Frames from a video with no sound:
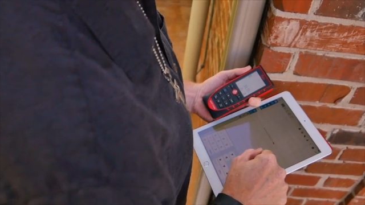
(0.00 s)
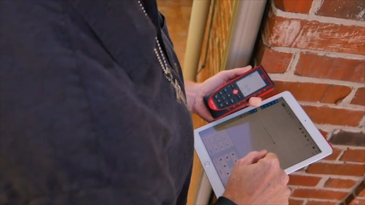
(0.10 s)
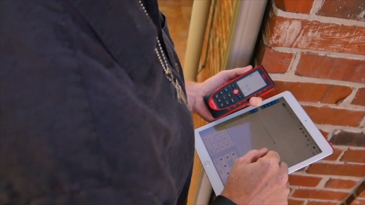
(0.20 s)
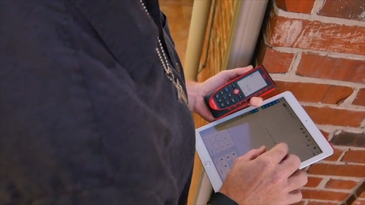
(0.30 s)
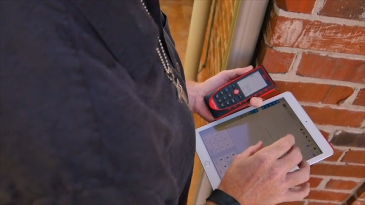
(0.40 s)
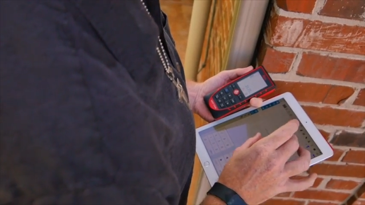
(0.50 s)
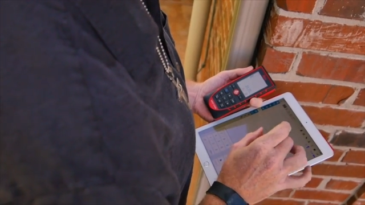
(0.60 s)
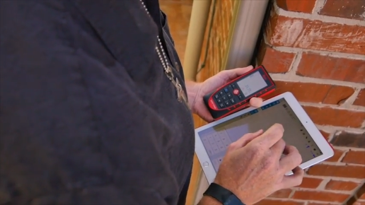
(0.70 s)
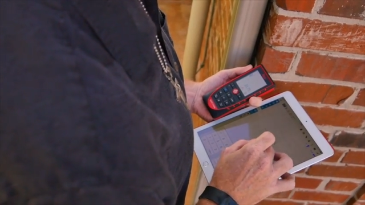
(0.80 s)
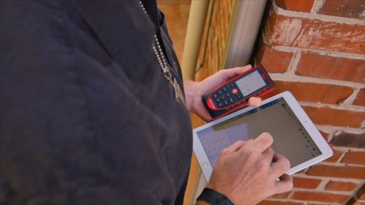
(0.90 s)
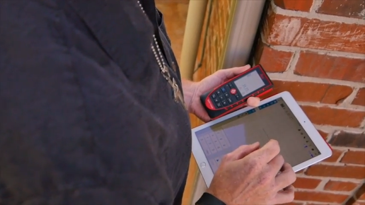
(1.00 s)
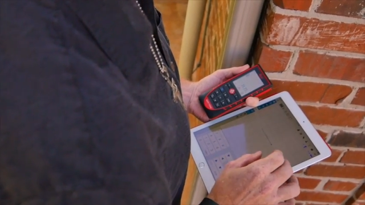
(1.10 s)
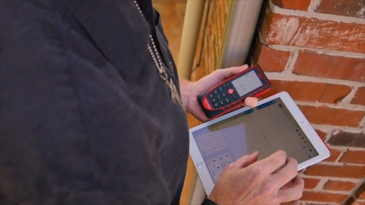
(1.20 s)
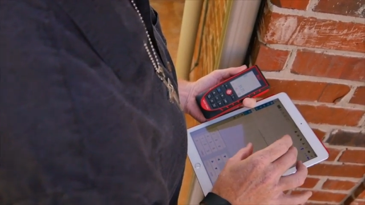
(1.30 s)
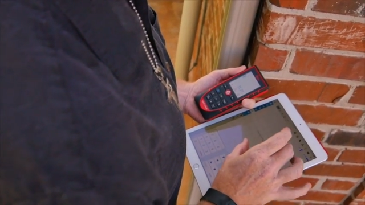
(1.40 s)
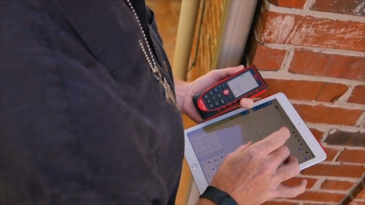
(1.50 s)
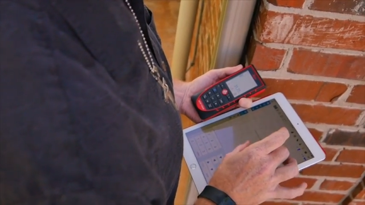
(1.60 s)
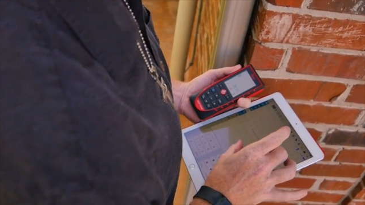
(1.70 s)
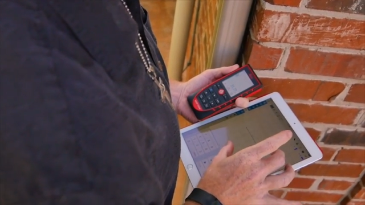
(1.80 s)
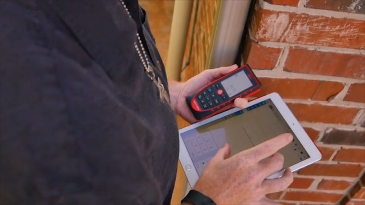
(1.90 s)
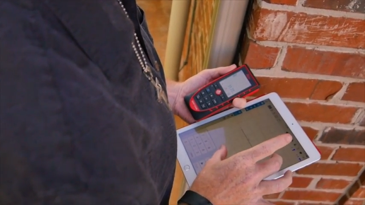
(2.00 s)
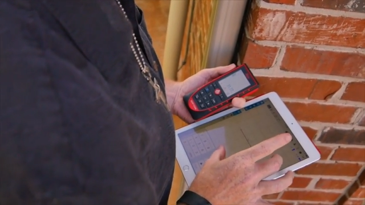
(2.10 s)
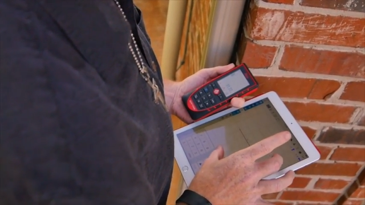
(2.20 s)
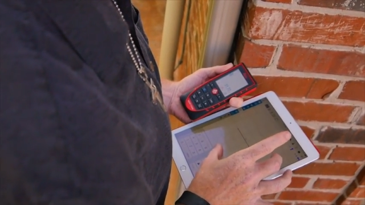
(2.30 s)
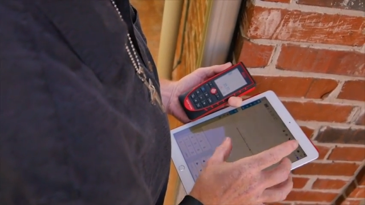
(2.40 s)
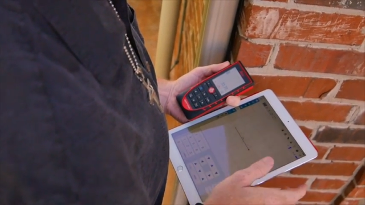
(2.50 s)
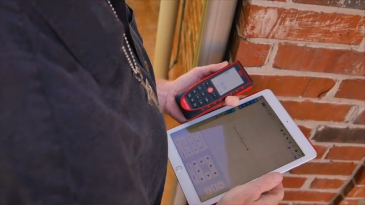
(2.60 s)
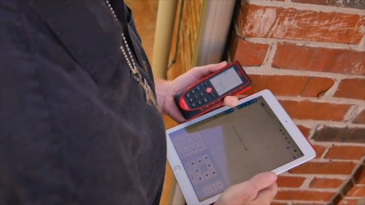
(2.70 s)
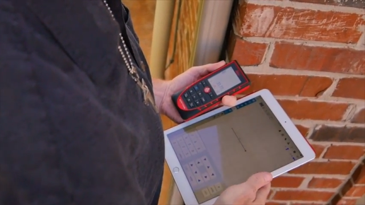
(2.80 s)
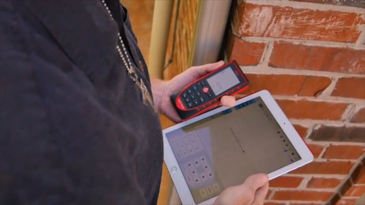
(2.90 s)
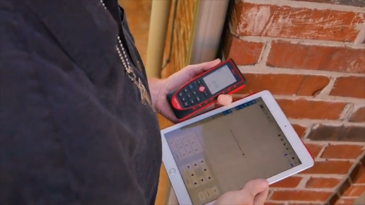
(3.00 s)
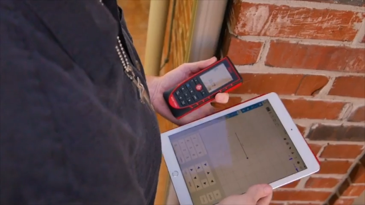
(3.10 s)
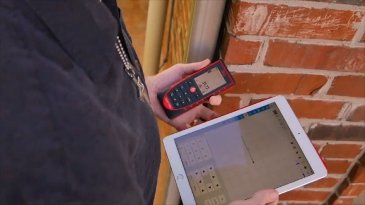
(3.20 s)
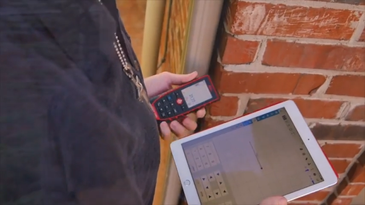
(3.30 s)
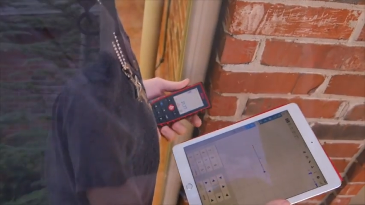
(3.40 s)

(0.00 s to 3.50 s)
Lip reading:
Nobody's mouth can be seen.